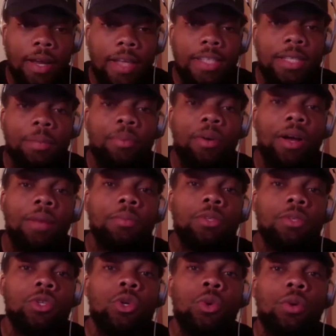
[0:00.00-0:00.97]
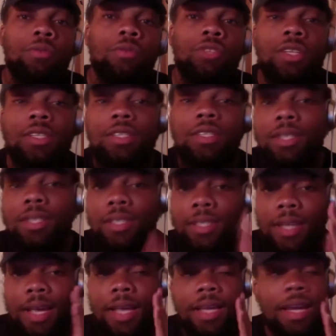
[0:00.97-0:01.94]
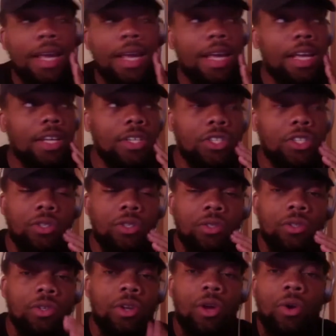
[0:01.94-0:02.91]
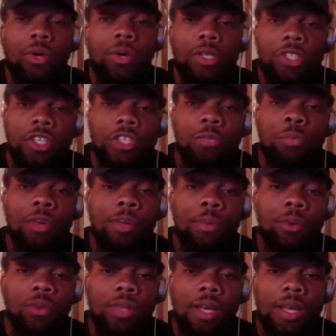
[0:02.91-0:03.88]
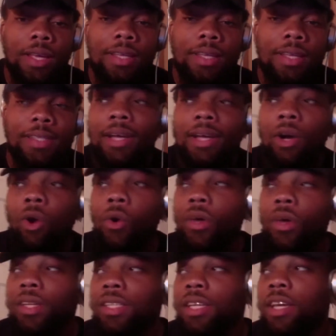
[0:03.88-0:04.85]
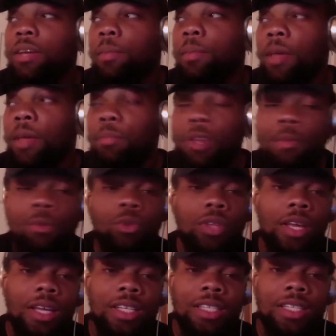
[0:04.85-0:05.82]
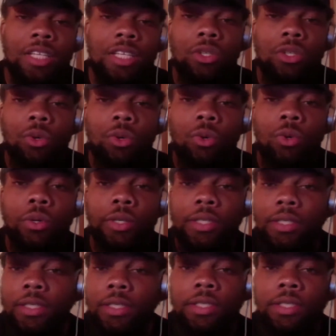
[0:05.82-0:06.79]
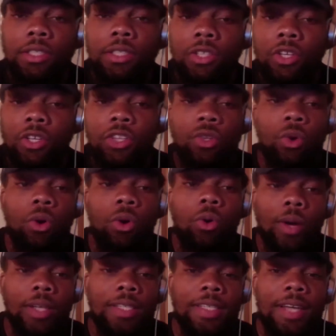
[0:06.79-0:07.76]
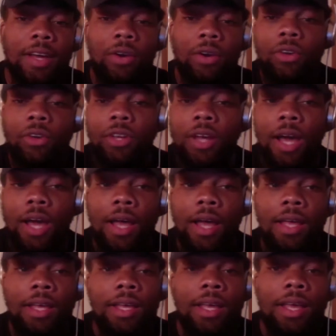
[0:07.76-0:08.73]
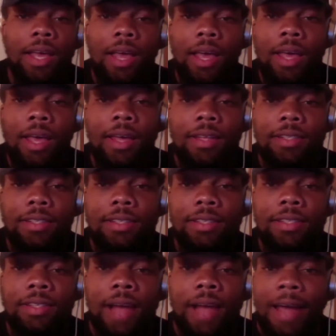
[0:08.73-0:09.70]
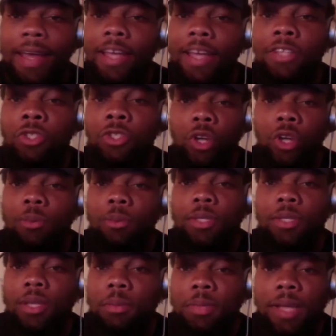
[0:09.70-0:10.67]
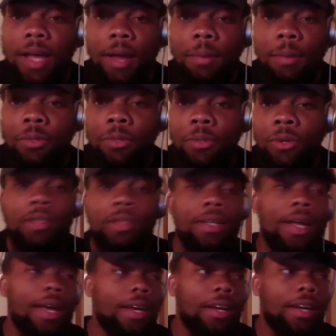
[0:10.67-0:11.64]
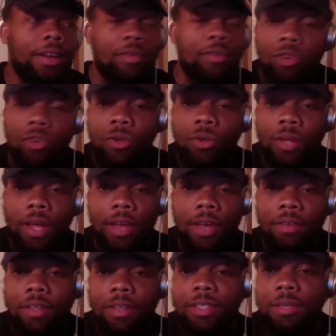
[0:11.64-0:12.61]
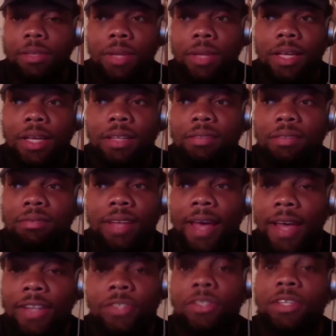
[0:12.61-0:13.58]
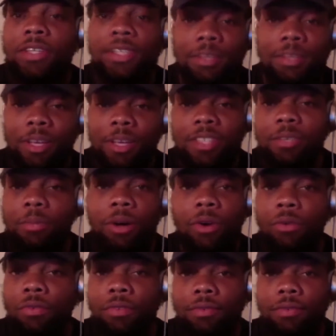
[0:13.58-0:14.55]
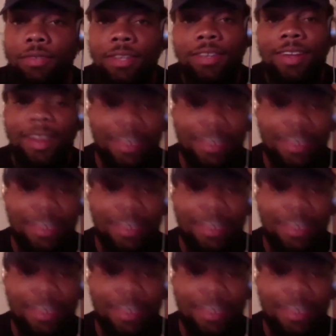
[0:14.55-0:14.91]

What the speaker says: the problem too of just this day and age, you know, it's just people think it's, I always say, man, people think it's either or. You're either on one side or you're not. And I get in trouble sometimes online and in real life because I'm like, actually, it's a mix of both. Like,